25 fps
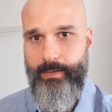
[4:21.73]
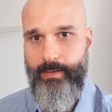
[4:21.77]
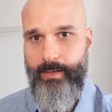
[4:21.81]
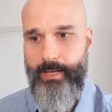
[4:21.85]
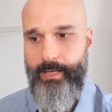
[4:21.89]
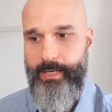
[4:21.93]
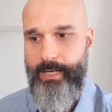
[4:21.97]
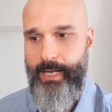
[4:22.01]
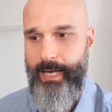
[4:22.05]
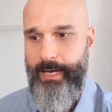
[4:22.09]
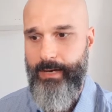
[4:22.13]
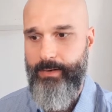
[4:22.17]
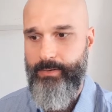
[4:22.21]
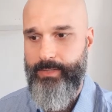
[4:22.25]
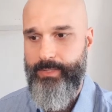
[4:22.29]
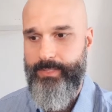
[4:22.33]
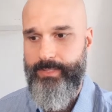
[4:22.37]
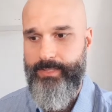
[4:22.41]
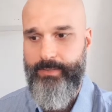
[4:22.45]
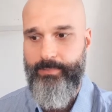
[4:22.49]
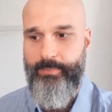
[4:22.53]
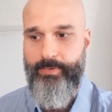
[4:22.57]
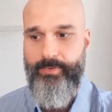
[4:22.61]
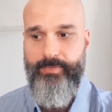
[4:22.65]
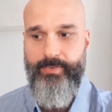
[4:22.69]
And how does
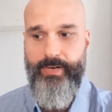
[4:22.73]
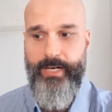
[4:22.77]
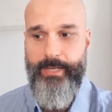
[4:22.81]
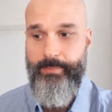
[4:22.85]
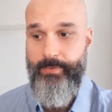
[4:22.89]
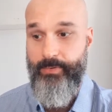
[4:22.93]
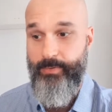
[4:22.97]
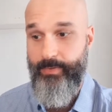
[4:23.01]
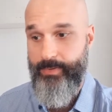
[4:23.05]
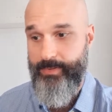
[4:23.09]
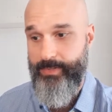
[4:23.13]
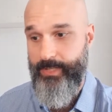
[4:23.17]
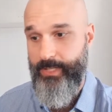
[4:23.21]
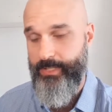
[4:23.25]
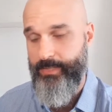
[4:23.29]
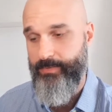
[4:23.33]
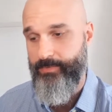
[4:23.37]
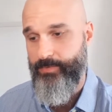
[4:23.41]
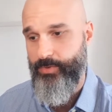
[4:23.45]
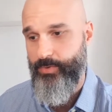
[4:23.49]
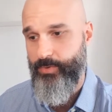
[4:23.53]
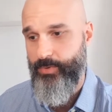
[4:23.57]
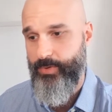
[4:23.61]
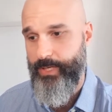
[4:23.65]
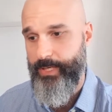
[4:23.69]
it provide me with a sense of
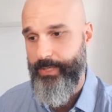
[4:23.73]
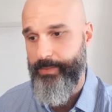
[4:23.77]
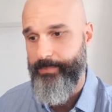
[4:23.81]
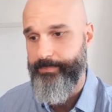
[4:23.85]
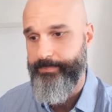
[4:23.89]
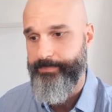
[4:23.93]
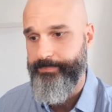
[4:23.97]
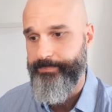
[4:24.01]
joy?